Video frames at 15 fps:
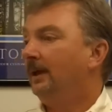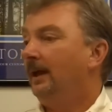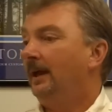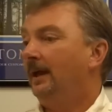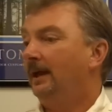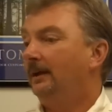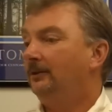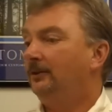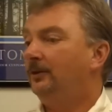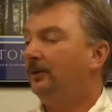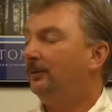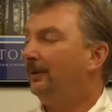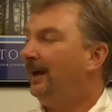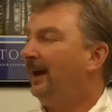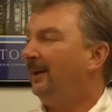and you
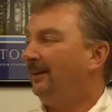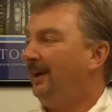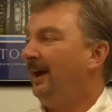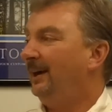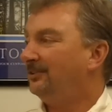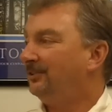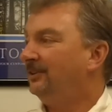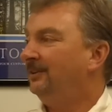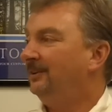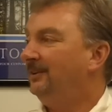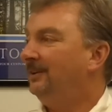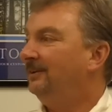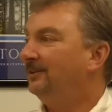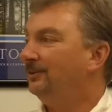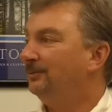don't actually
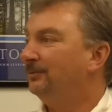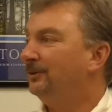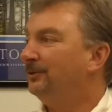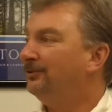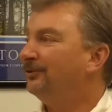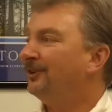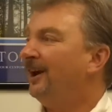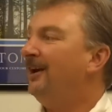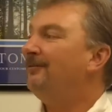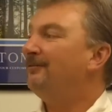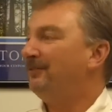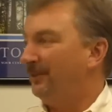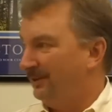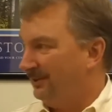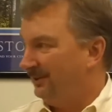need to reduce
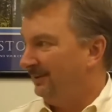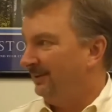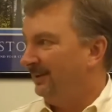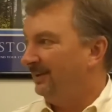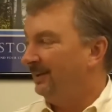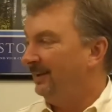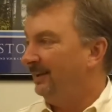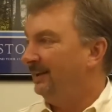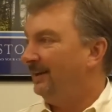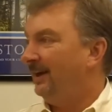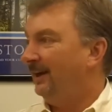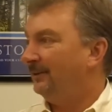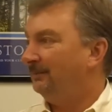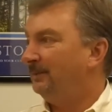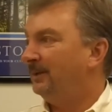comfort in the
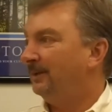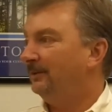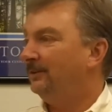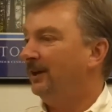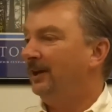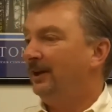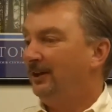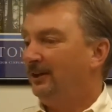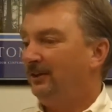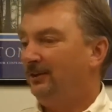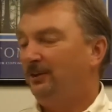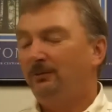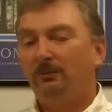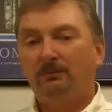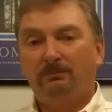house, because
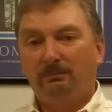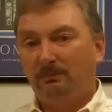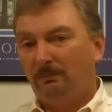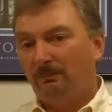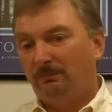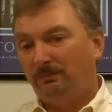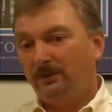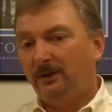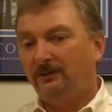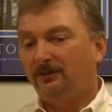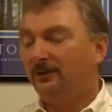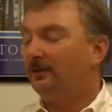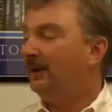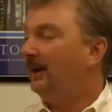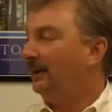you can
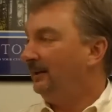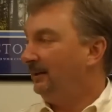turn